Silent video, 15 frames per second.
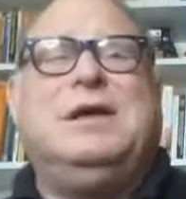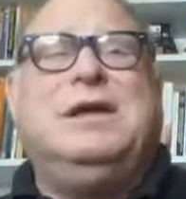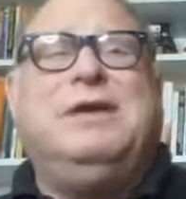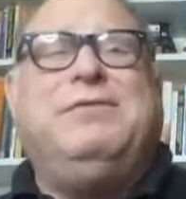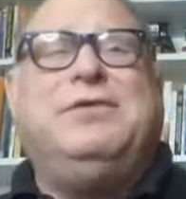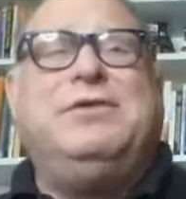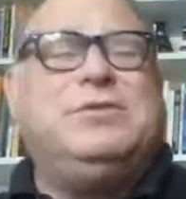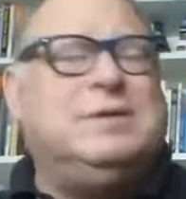
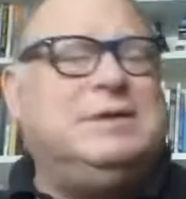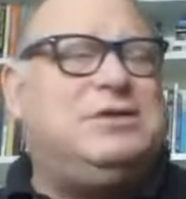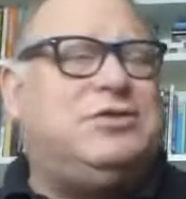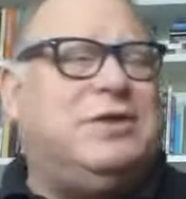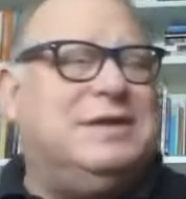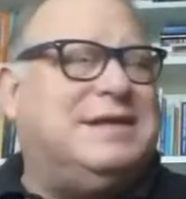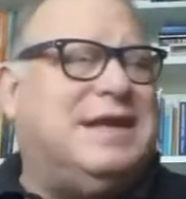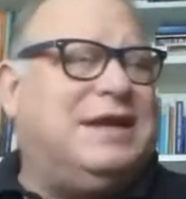If you're doing
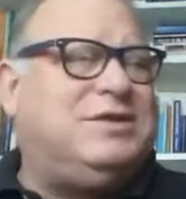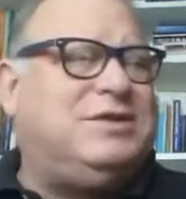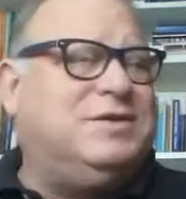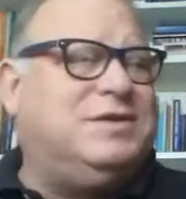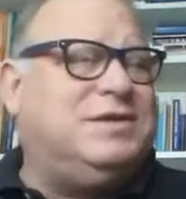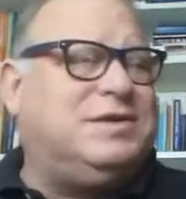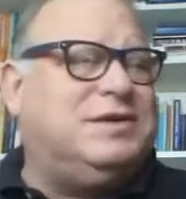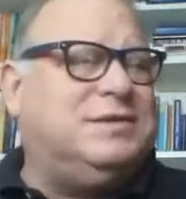transactional
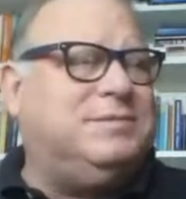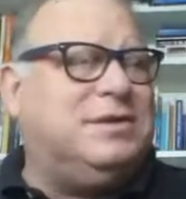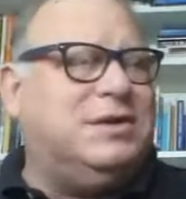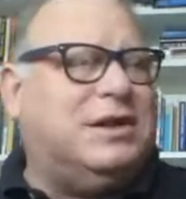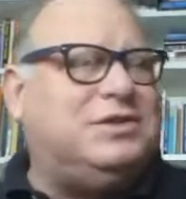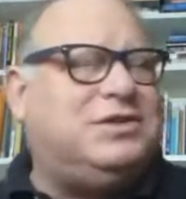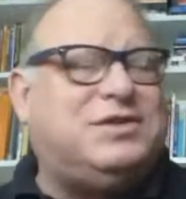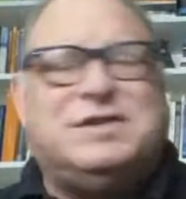systems,
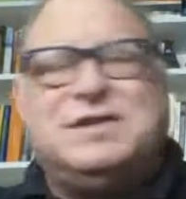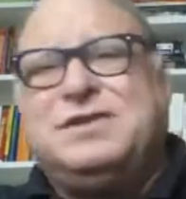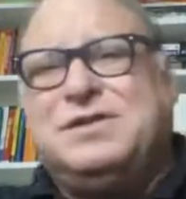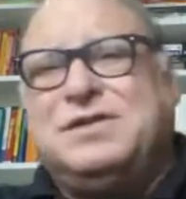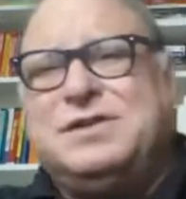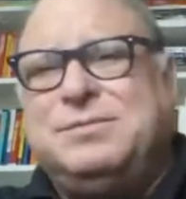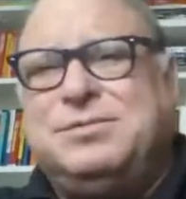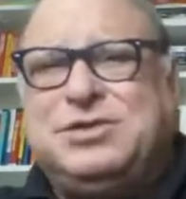logistics
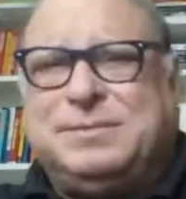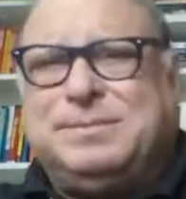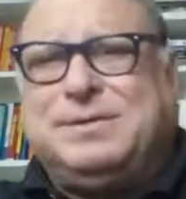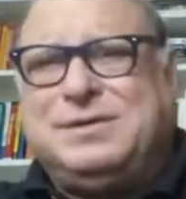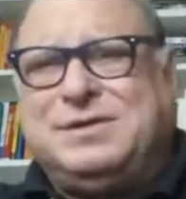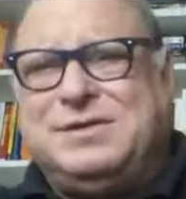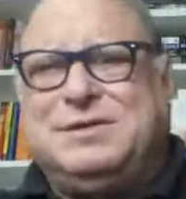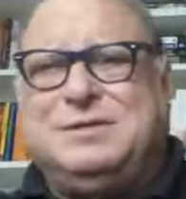systems,
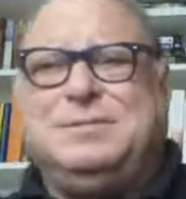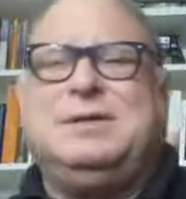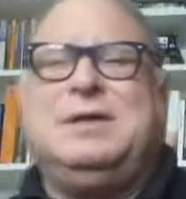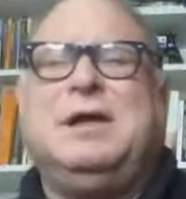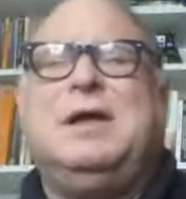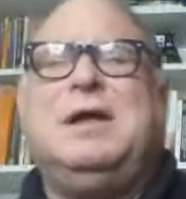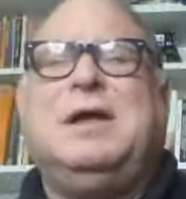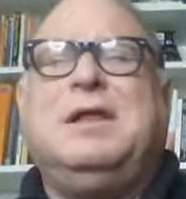shipping systems,
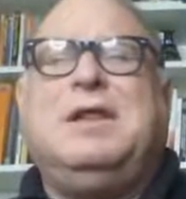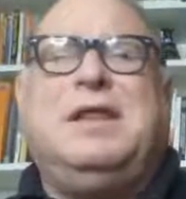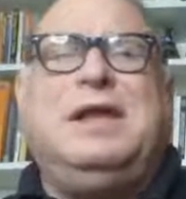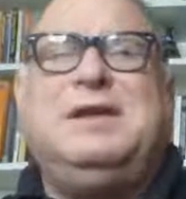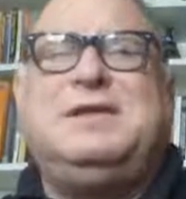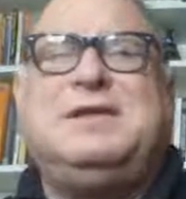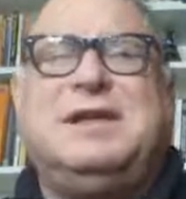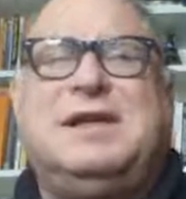
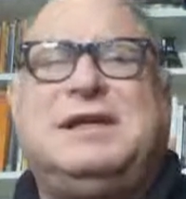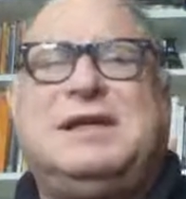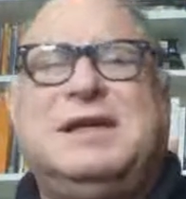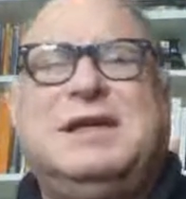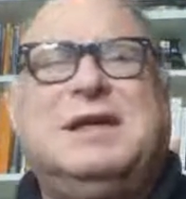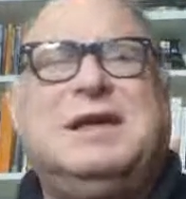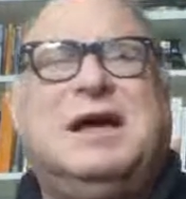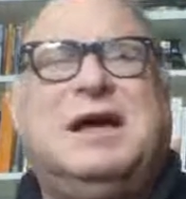things like
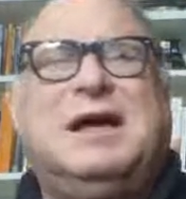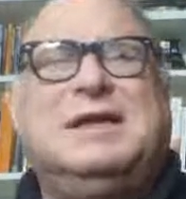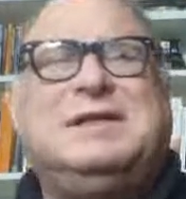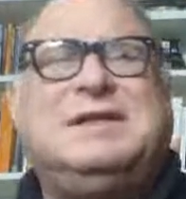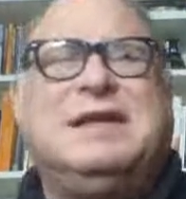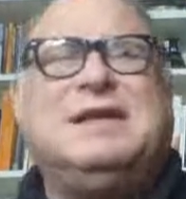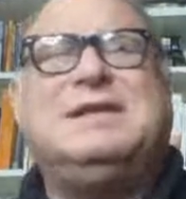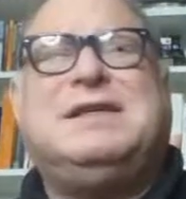
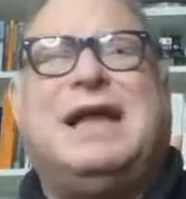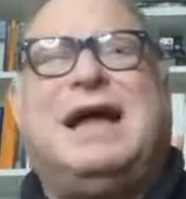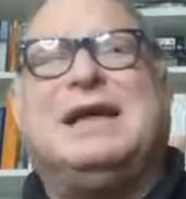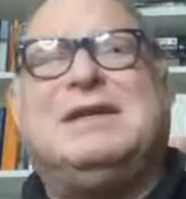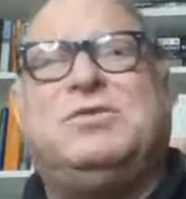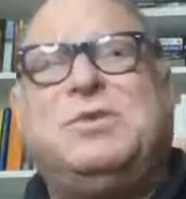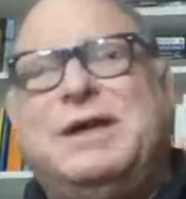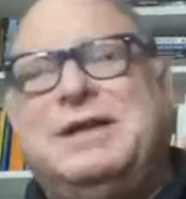sales
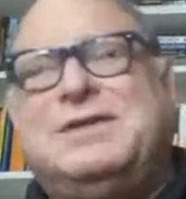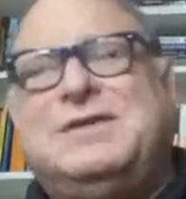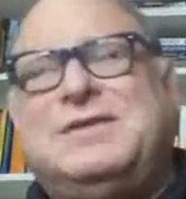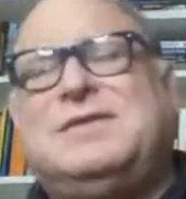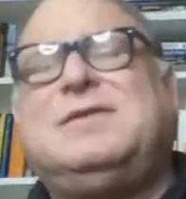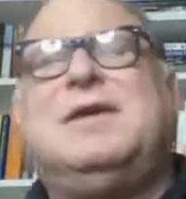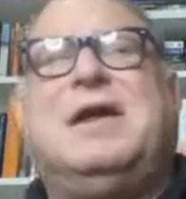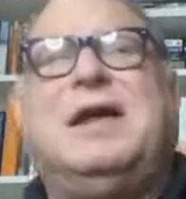tax
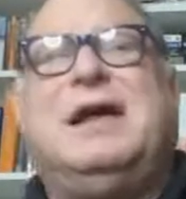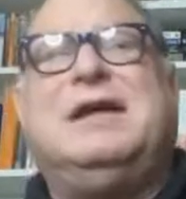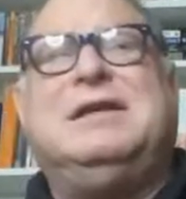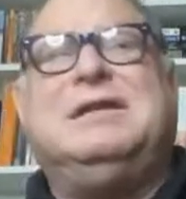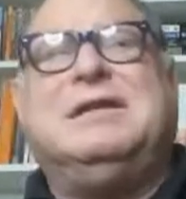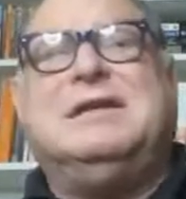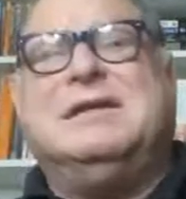rates and